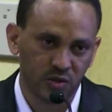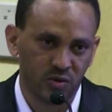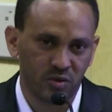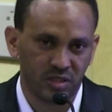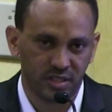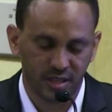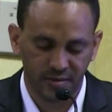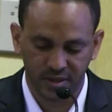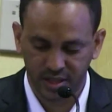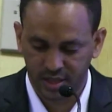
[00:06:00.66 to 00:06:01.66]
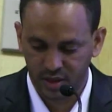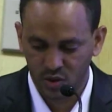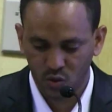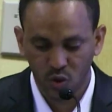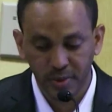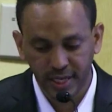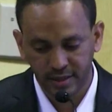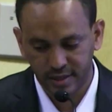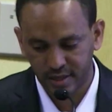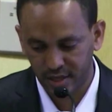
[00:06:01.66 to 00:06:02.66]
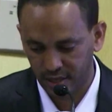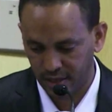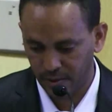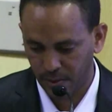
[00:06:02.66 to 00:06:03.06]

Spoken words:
or just having common understanding.